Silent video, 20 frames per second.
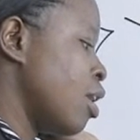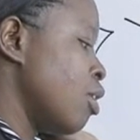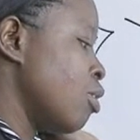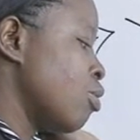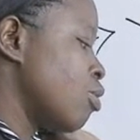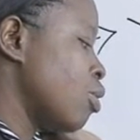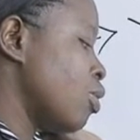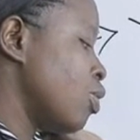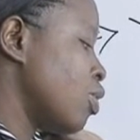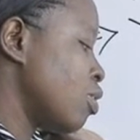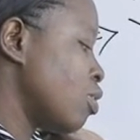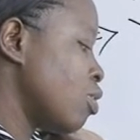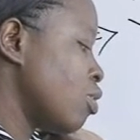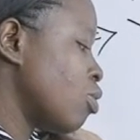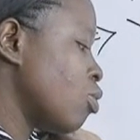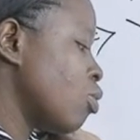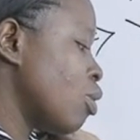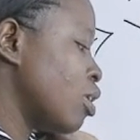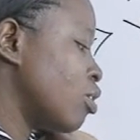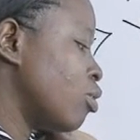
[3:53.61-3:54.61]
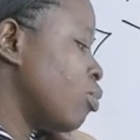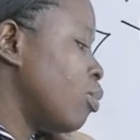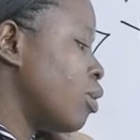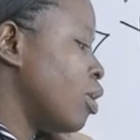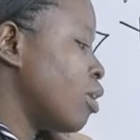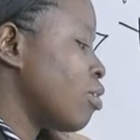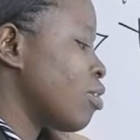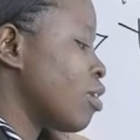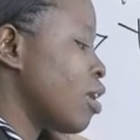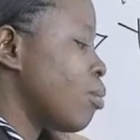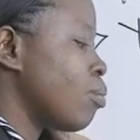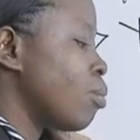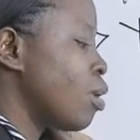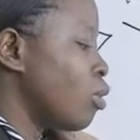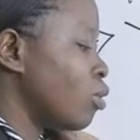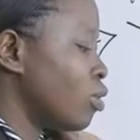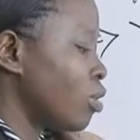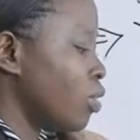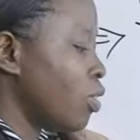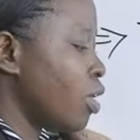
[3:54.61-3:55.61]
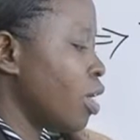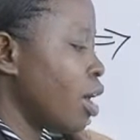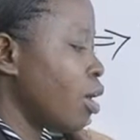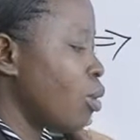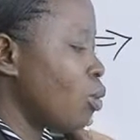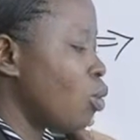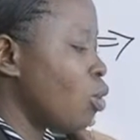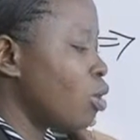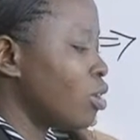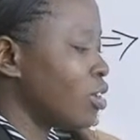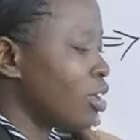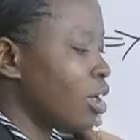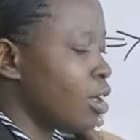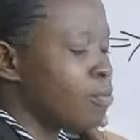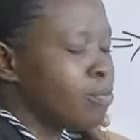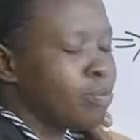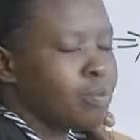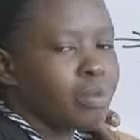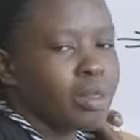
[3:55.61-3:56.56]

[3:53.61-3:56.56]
So this is what brings about the a quarter